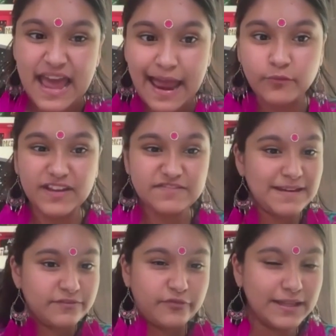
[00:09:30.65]
and we've
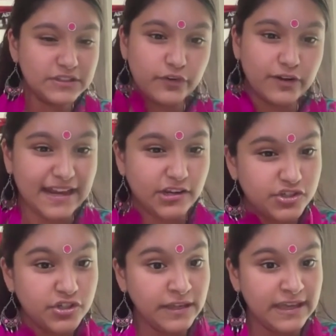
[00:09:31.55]
been friends for like
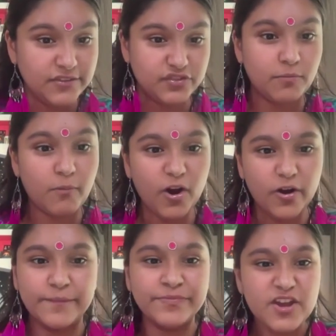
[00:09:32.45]
2 years or more.